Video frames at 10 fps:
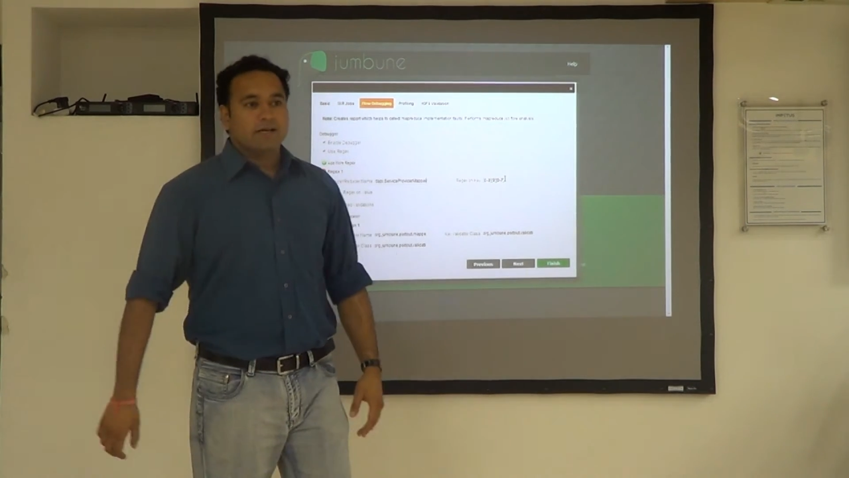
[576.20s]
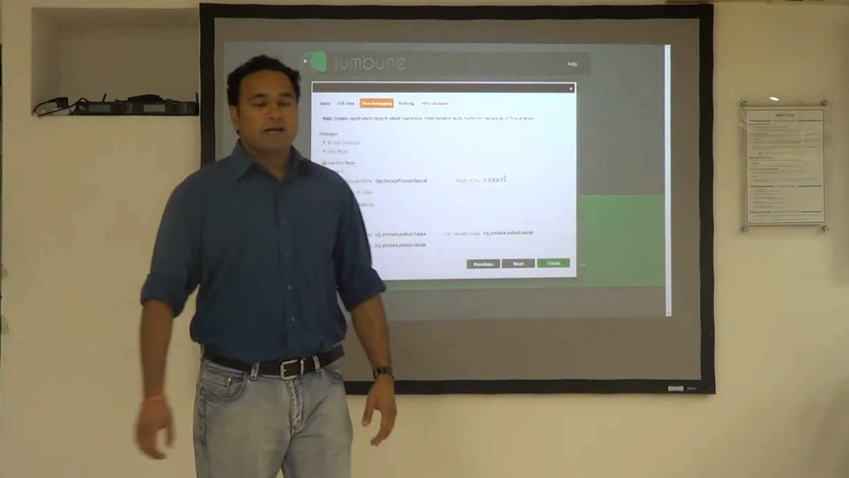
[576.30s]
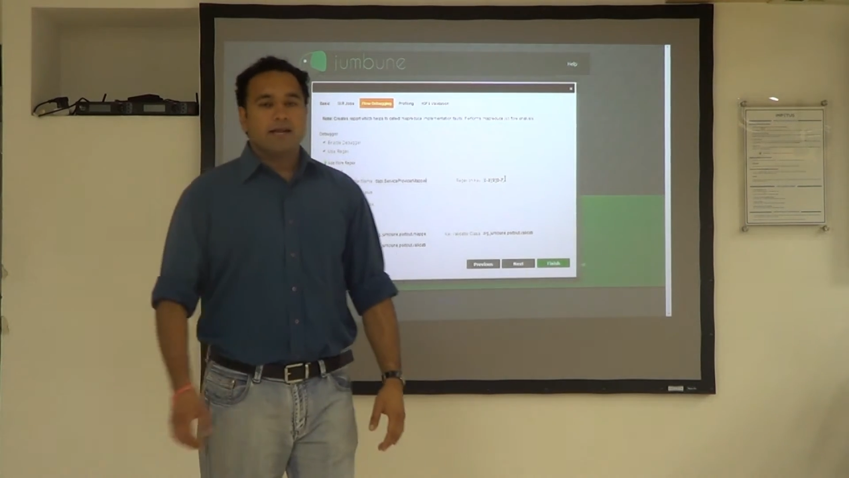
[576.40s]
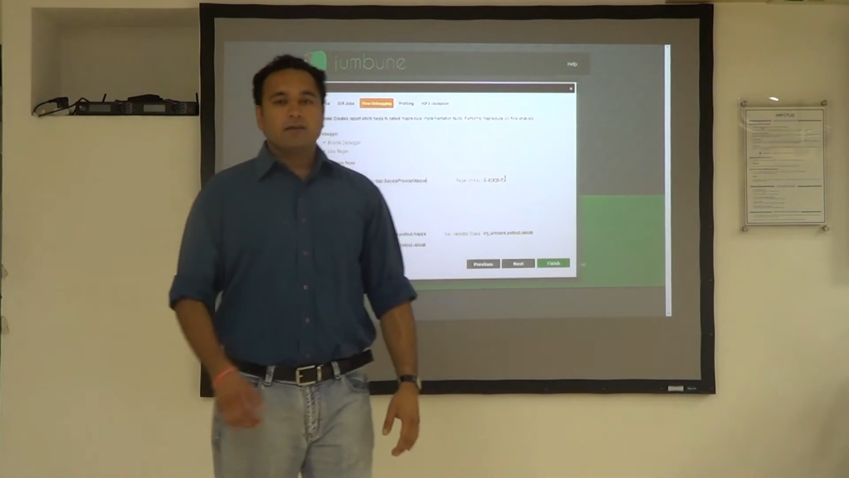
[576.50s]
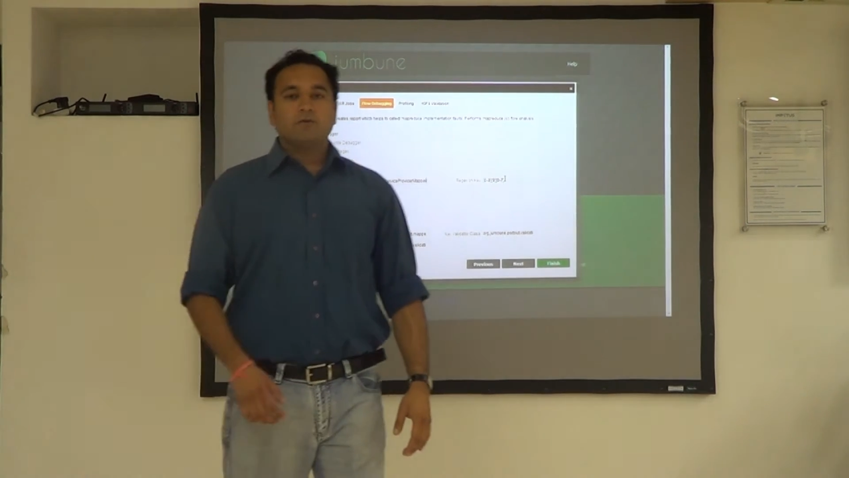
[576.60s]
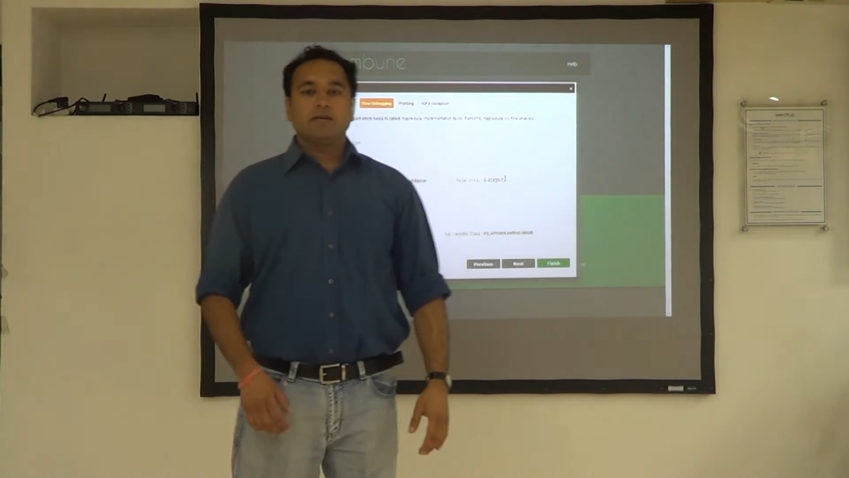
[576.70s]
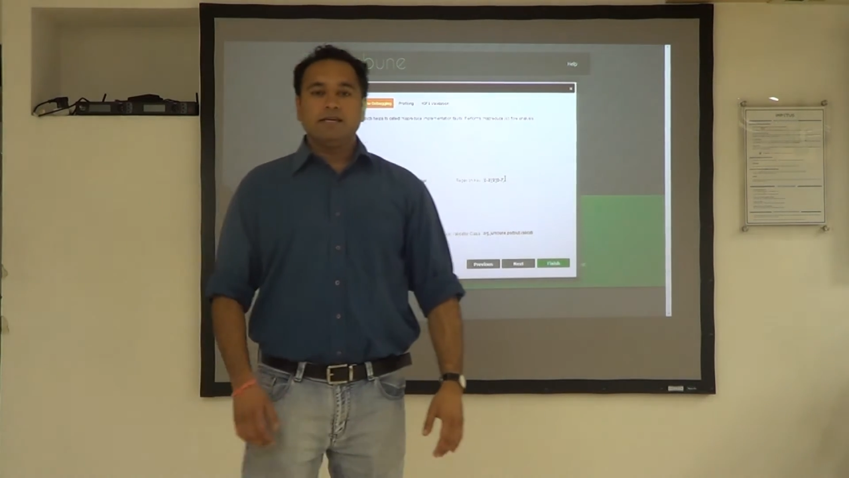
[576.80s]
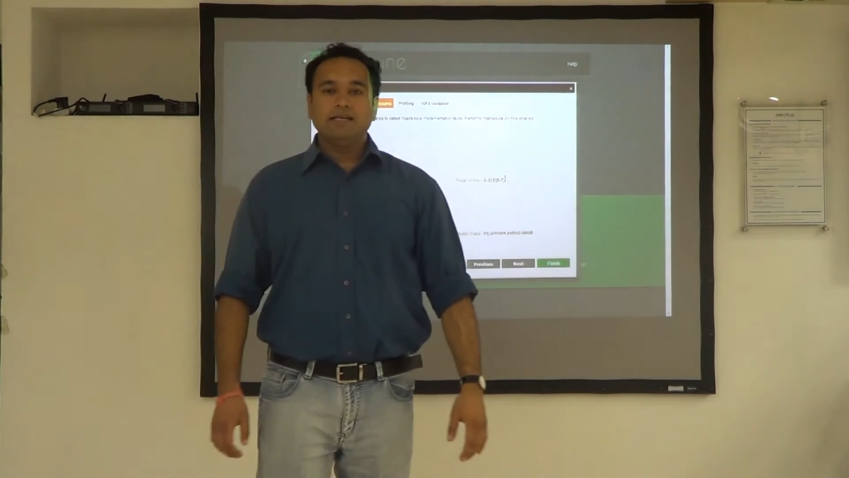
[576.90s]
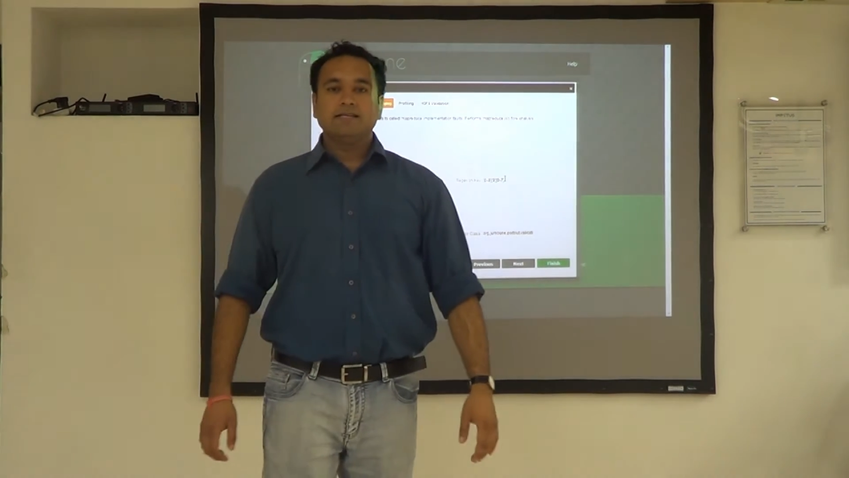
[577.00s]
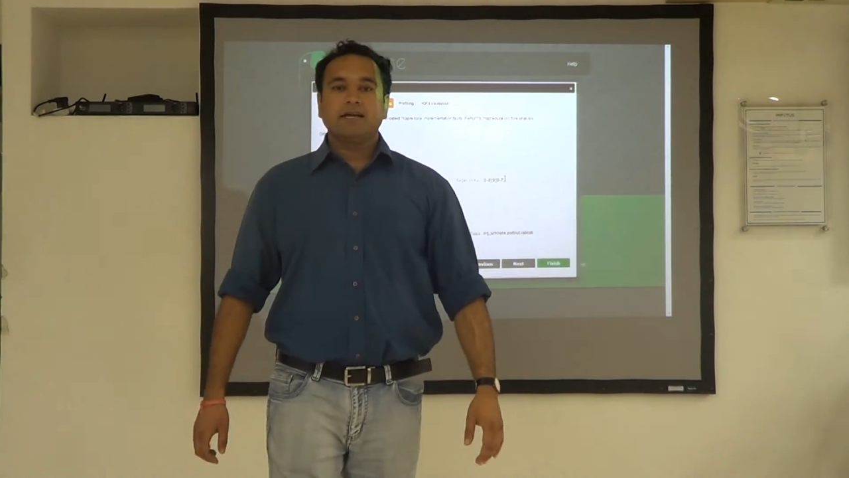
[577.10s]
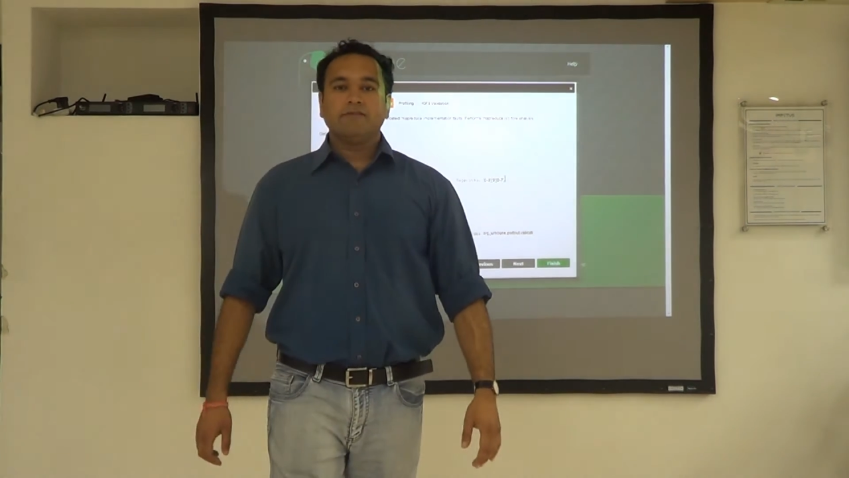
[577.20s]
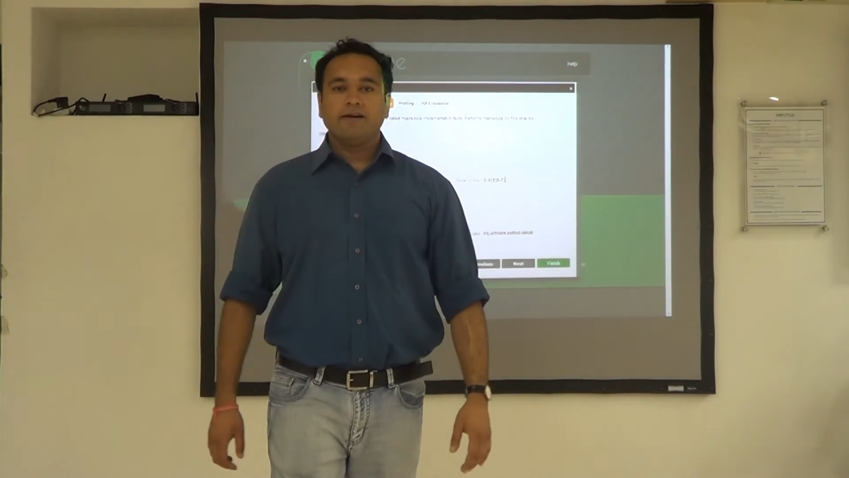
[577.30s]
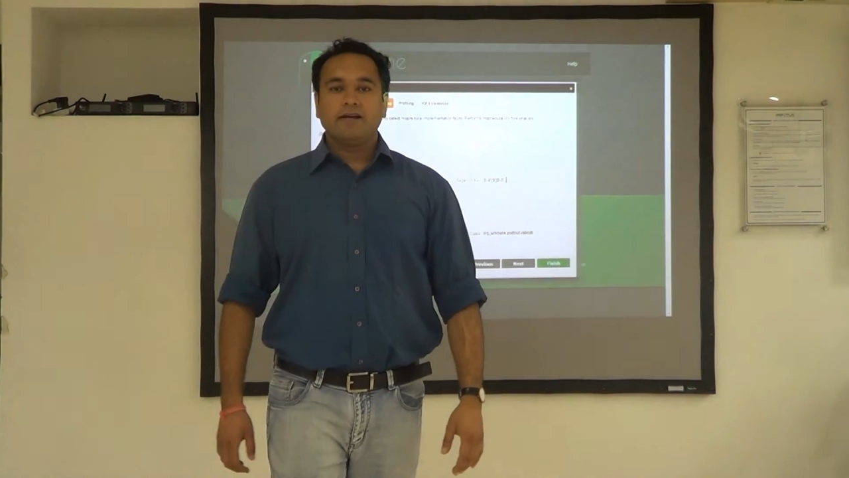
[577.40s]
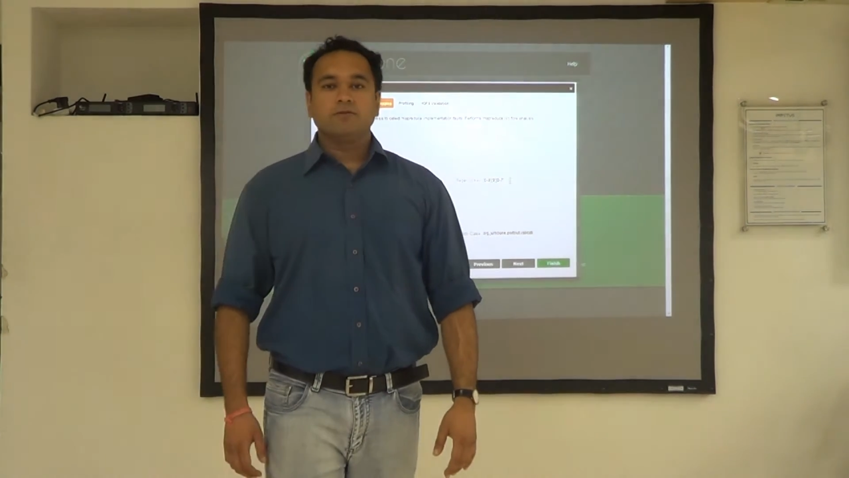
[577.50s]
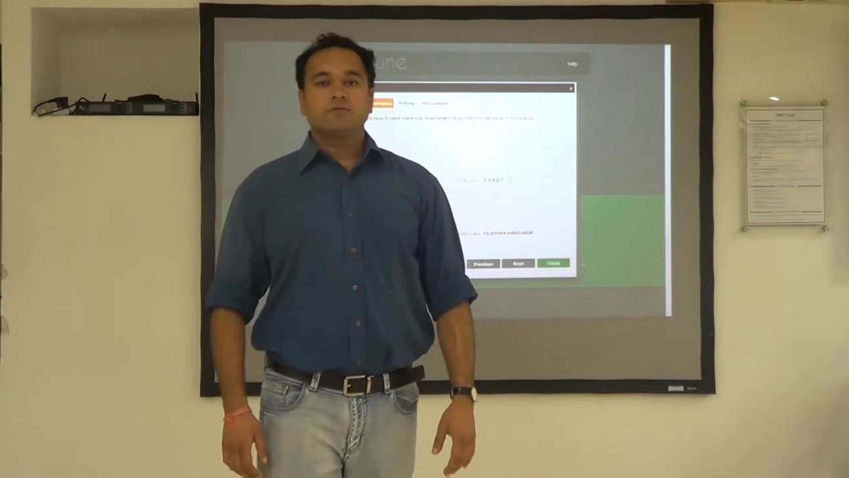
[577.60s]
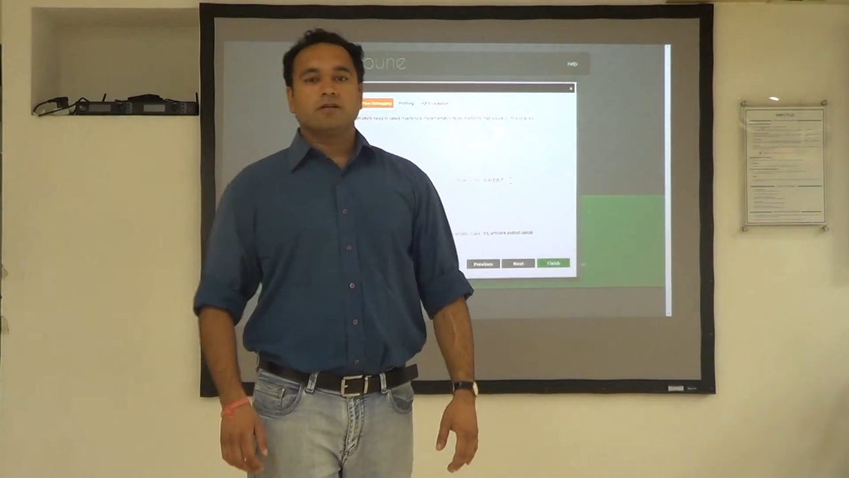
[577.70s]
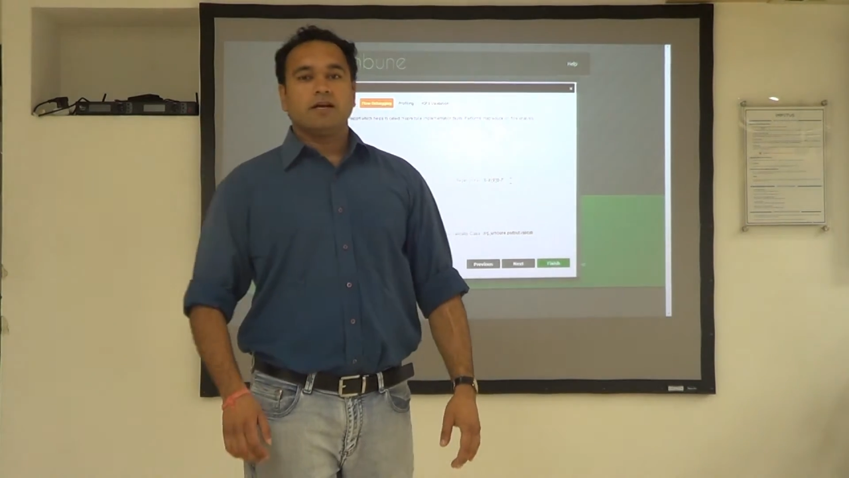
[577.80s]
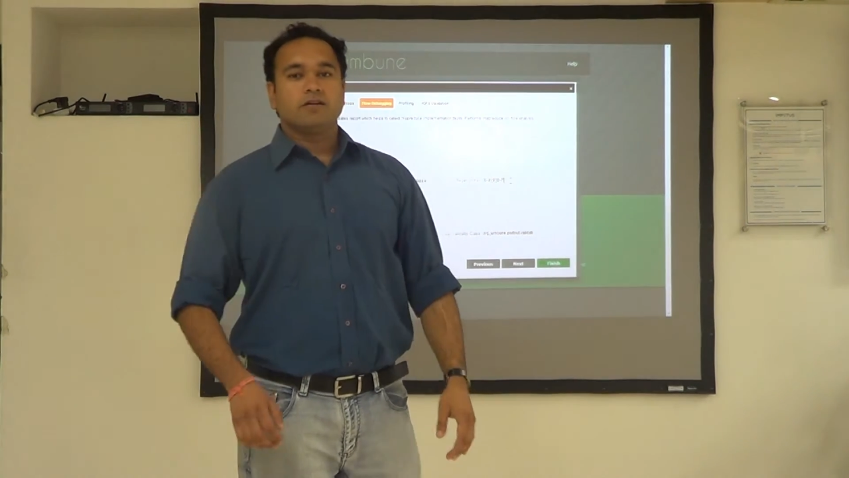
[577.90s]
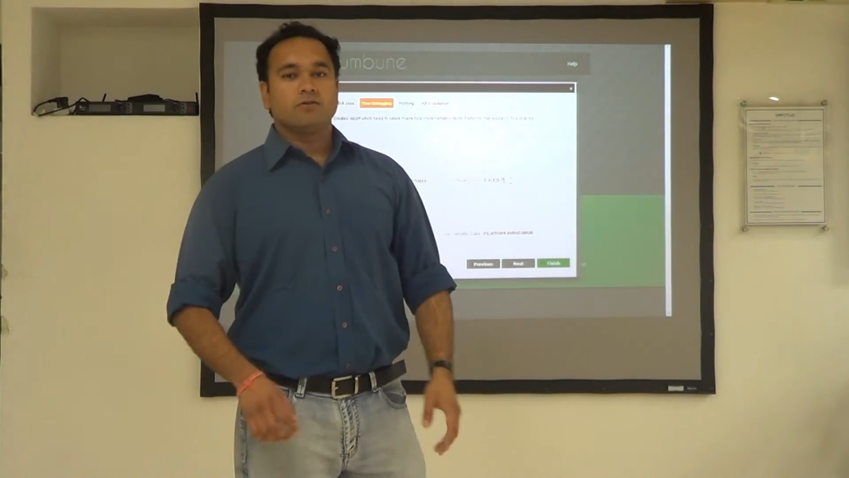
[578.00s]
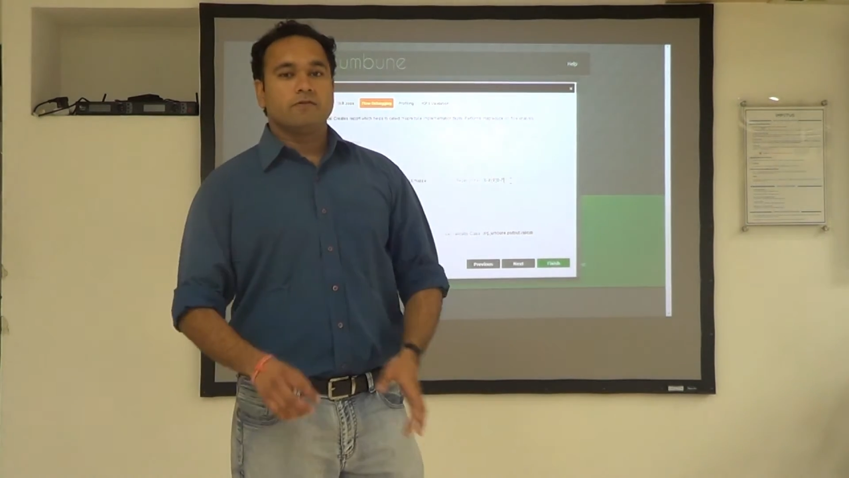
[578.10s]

are like keys and values, right,